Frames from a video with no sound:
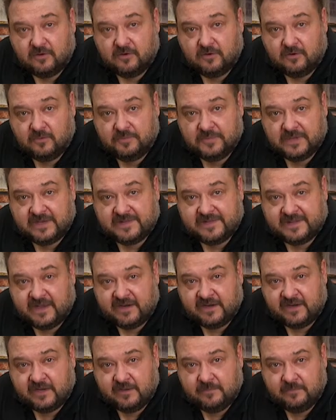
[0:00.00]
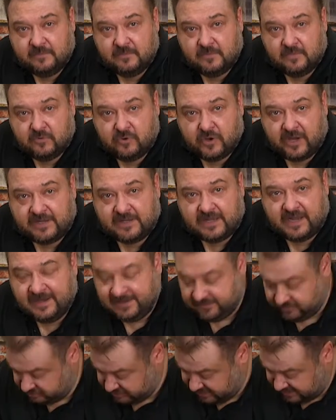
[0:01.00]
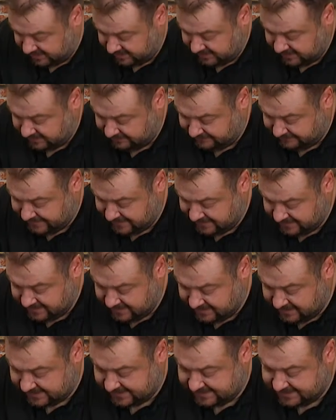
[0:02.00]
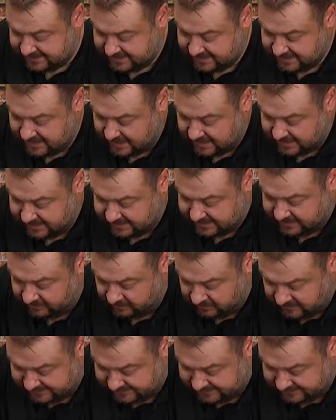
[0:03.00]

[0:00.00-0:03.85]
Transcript: To set the timing belt correctly, remove the locking tools and tighten the